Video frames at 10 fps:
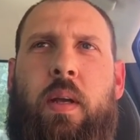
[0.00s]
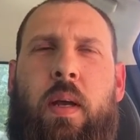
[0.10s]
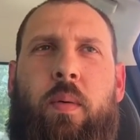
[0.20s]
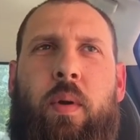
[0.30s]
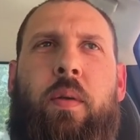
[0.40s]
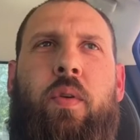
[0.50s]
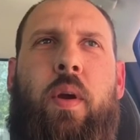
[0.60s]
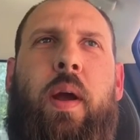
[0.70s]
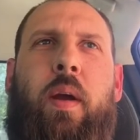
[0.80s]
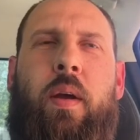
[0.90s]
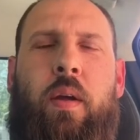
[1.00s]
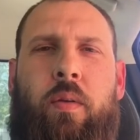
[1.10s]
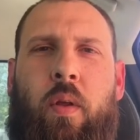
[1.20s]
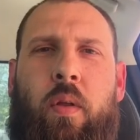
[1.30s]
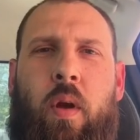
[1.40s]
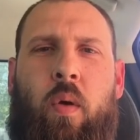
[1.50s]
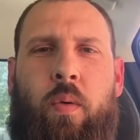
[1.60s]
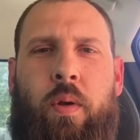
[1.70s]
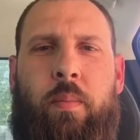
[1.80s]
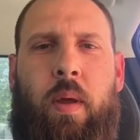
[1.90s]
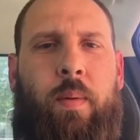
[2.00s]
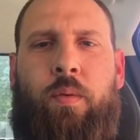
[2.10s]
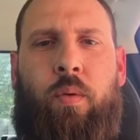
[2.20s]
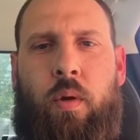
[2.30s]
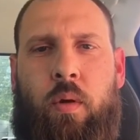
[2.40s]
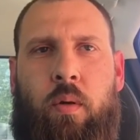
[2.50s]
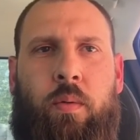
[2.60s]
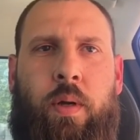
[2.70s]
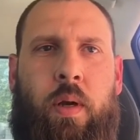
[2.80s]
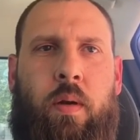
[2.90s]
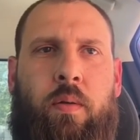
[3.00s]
Whenever your area is only holding maybe 2-year-old deer.